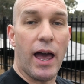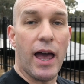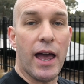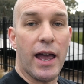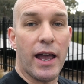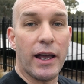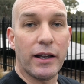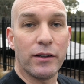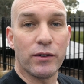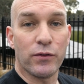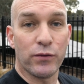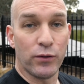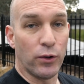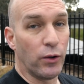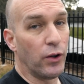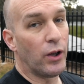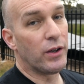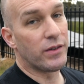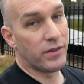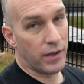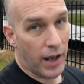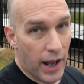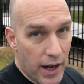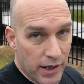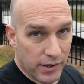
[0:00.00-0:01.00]
and for
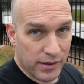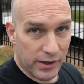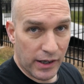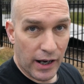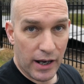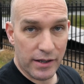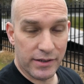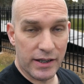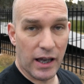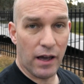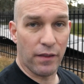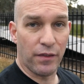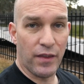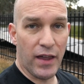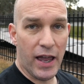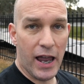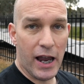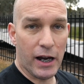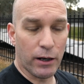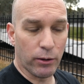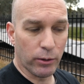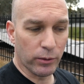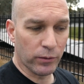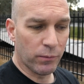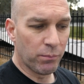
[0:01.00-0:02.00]
those naysayers out
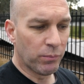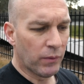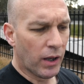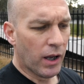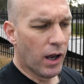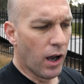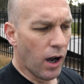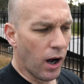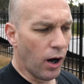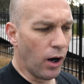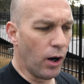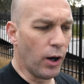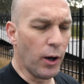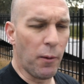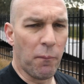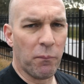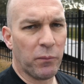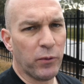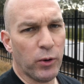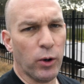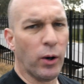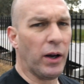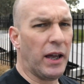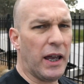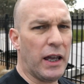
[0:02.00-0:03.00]
there, or
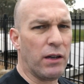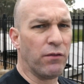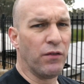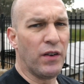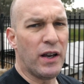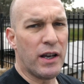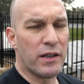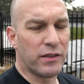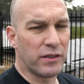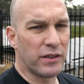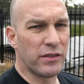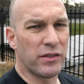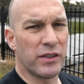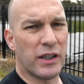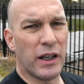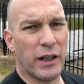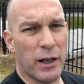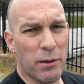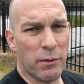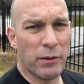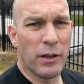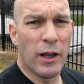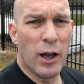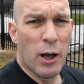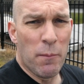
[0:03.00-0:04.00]
your EV is just
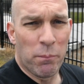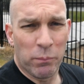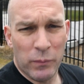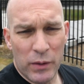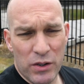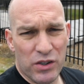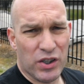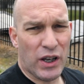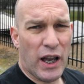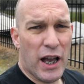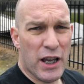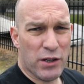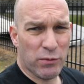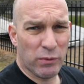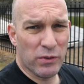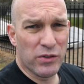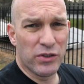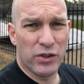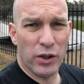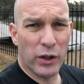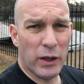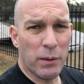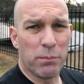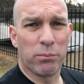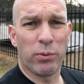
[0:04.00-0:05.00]
getting charged with
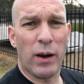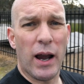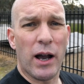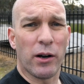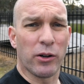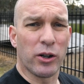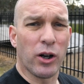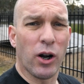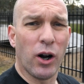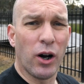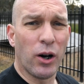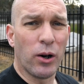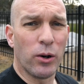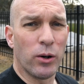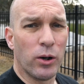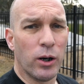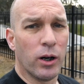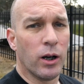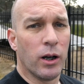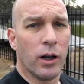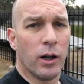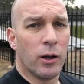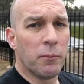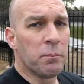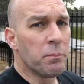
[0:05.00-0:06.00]
dirty brown coal,
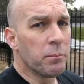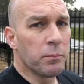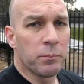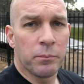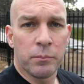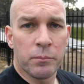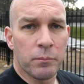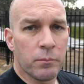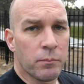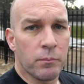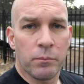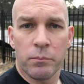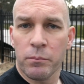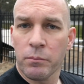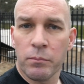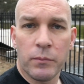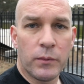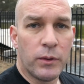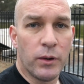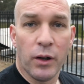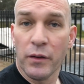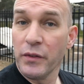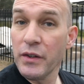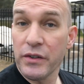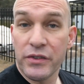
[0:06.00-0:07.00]

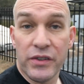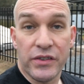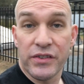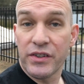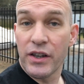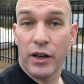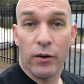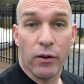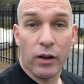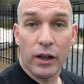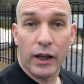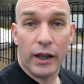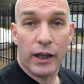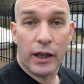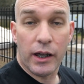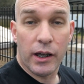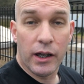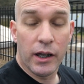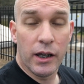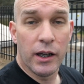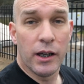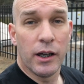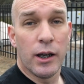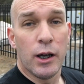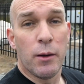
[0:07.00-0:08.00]
not necessarily.
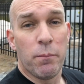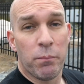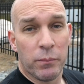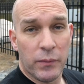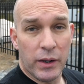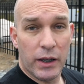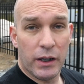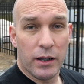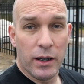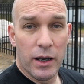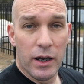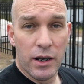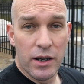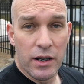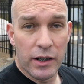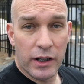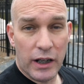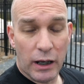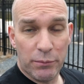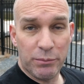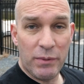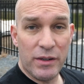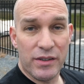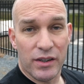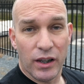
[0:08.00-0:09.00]

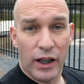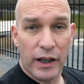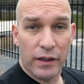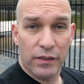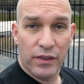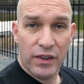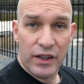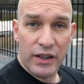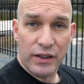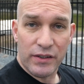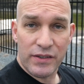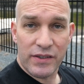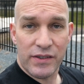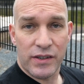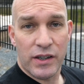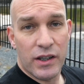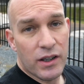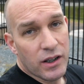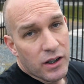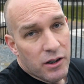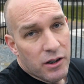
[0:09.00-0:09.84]
Companies like this,